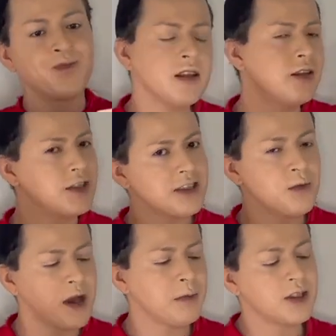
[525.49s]
The reason why
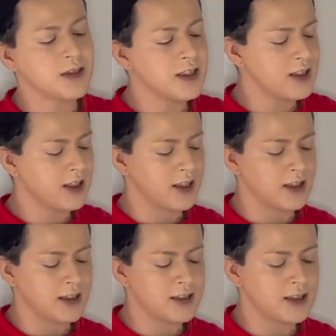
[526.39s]
I'm using
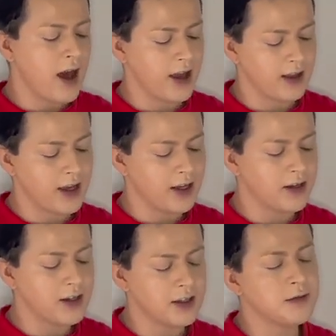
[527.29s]
this
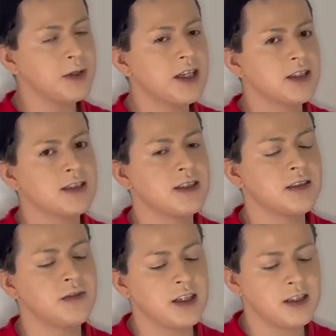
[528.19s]
highlighter is because this
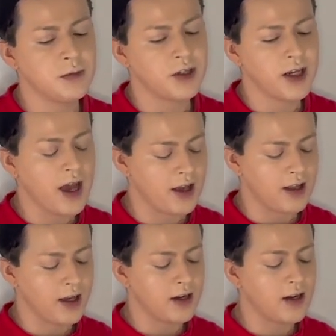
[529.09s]
Fenty Beauty
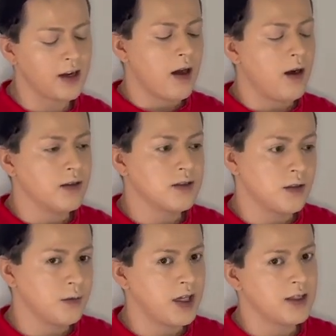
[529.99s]
highlighter also
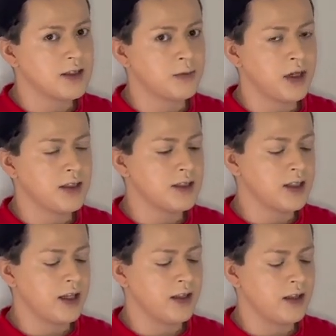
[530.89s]
makes my
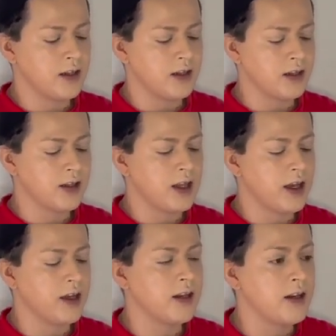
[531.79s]
skin look
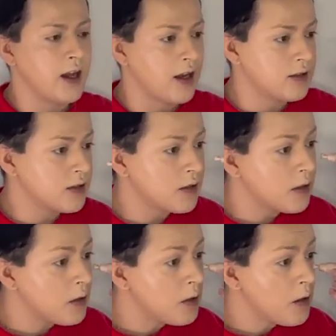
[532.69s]
like
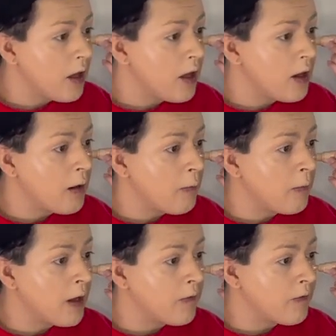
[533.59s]
natural. And
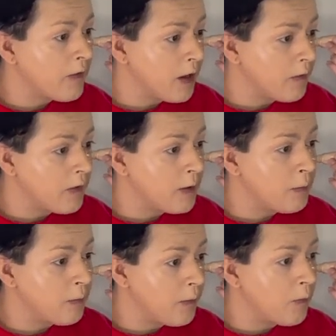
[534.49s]
my favorite
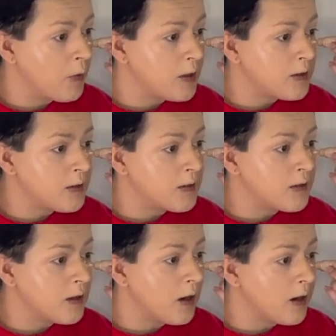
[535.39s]
one to
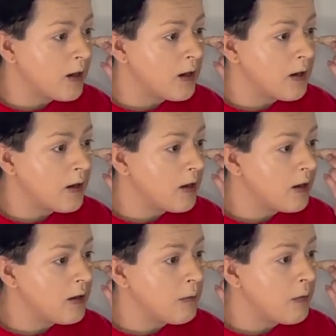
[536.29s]
start
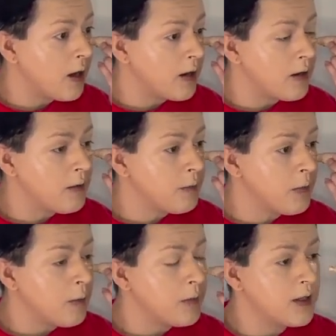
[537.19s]
in the bottom,
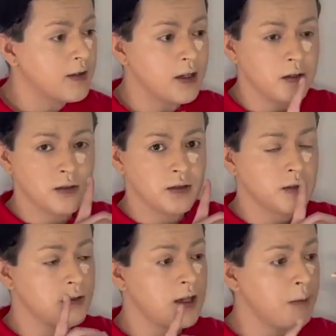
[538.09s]
because I use
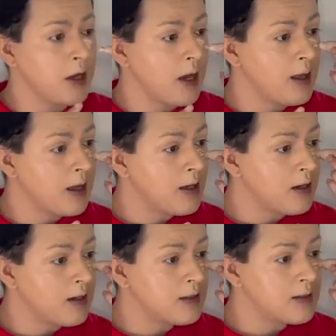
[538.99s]
2 types of
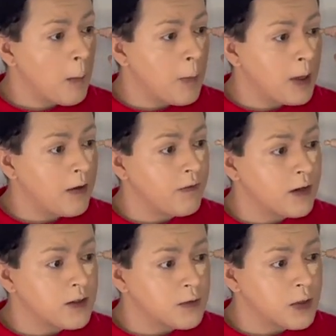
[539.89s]
highlighters. But the
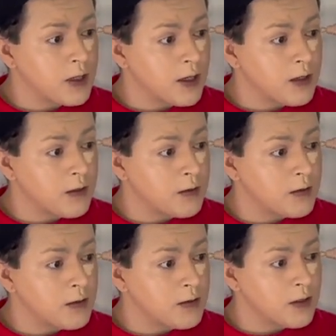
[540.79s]
first one I
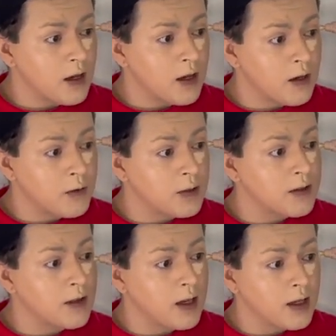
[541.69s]
use, I always
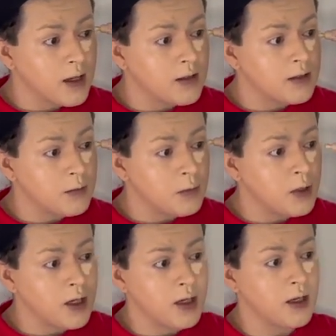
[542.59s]
like it to
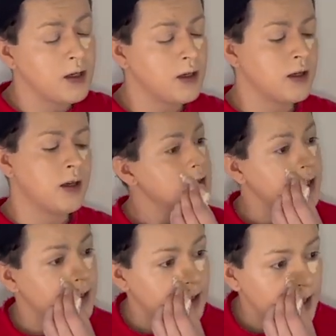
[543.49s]
be
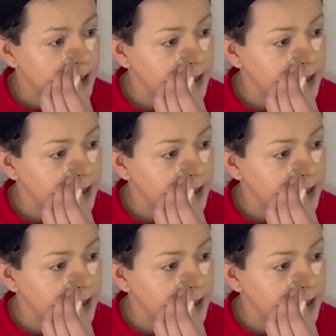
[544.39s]
skin-like